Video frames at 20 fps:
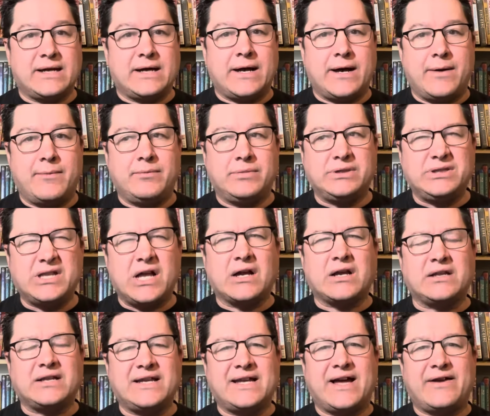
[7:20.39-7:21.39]

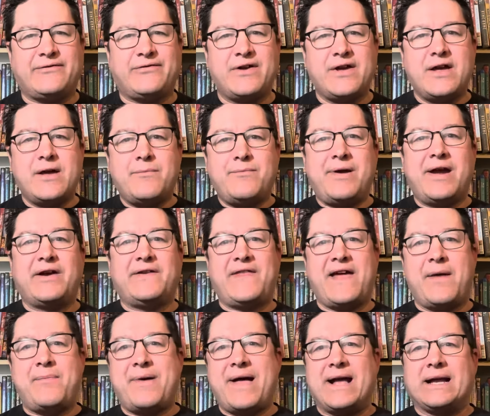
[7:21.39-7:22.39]
Luckily, I've pared
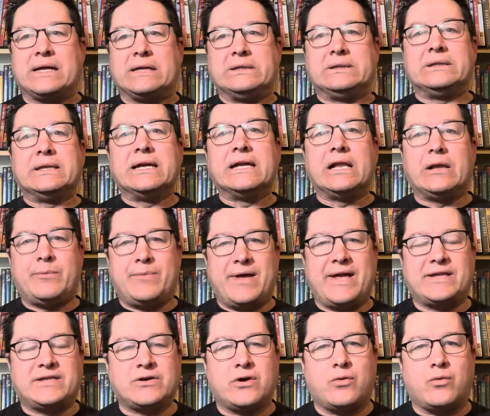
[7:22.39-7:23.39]
that back a little
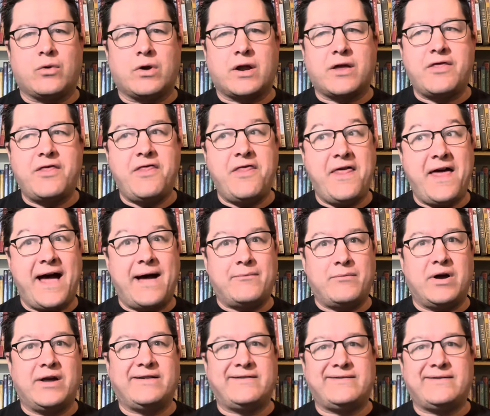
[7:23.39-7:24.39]
bit. Don't work that
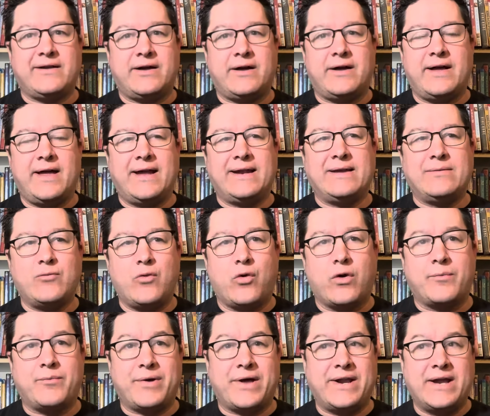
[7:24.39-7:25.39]
much
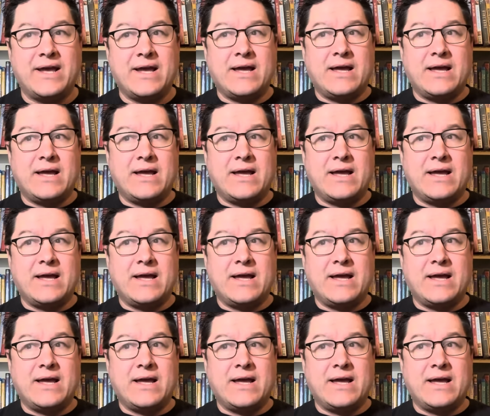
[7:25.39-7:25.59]
anymore. But